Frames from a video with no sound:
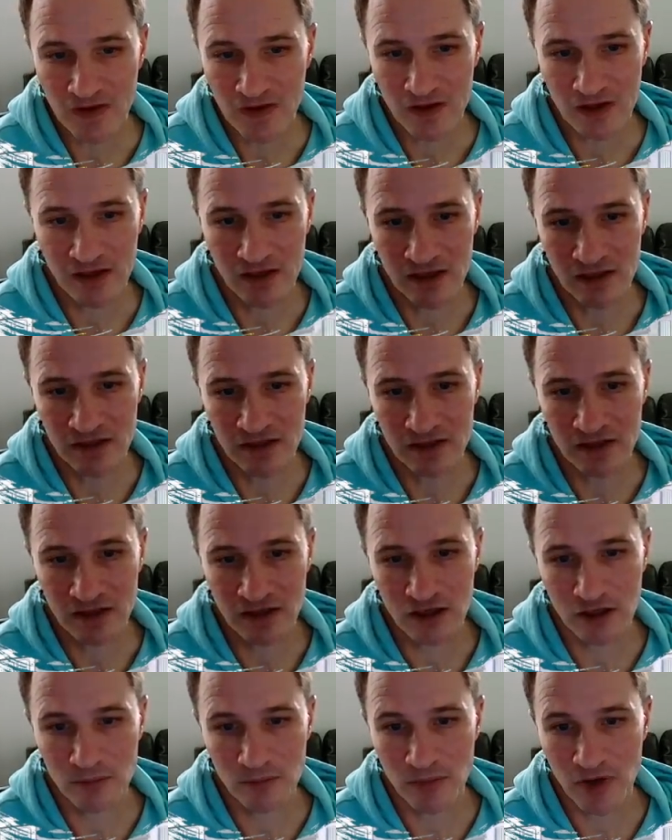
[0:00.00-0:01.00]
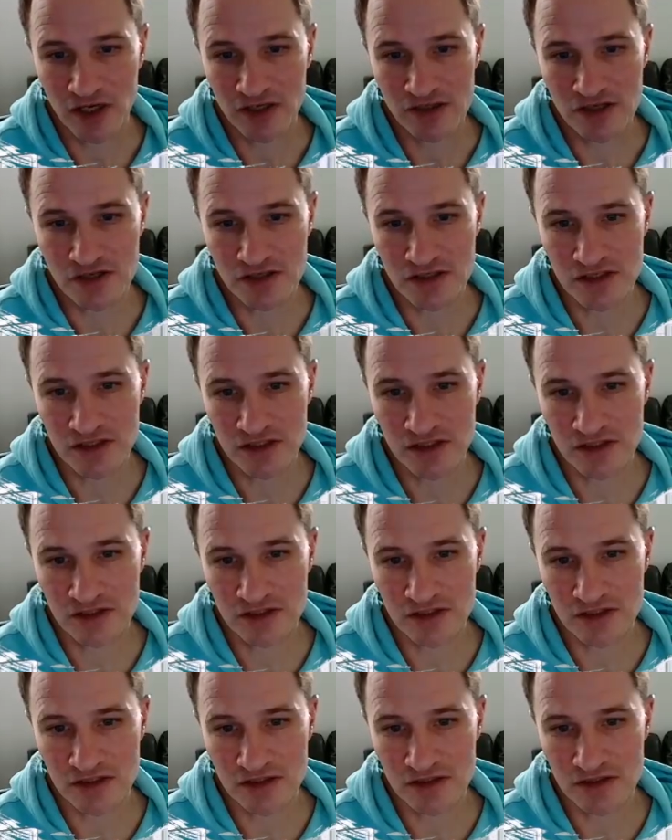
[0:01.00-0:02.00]
and I just need
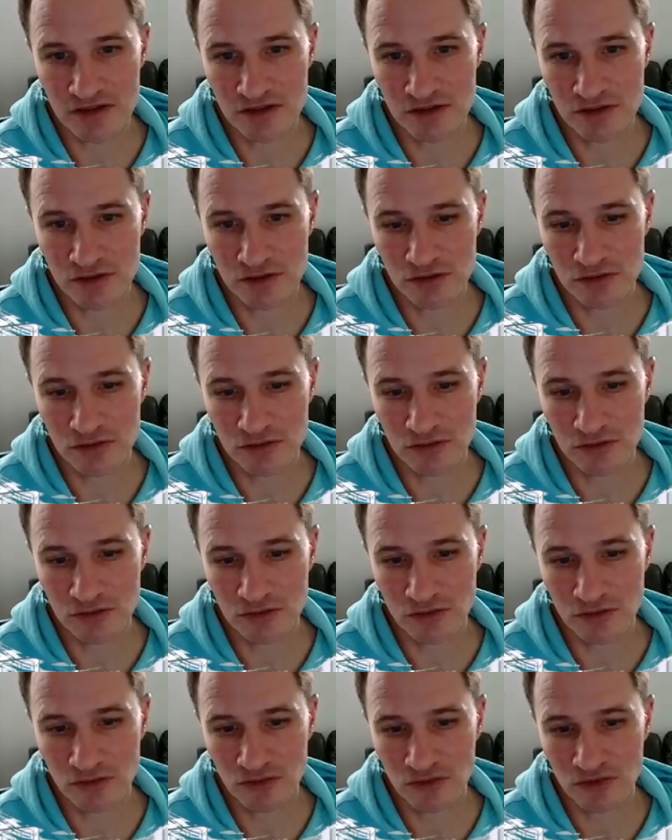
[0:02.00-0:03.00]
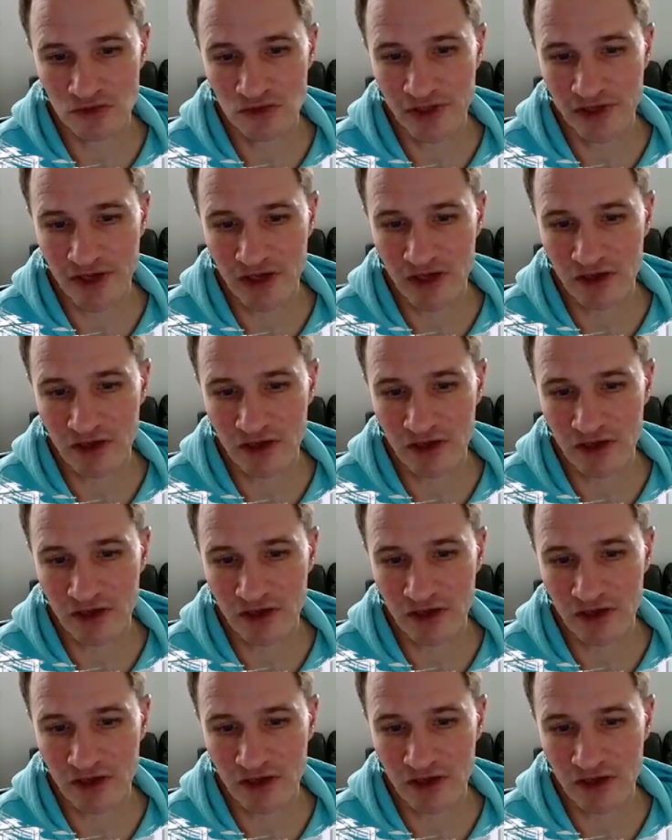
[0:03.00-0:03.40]
to do like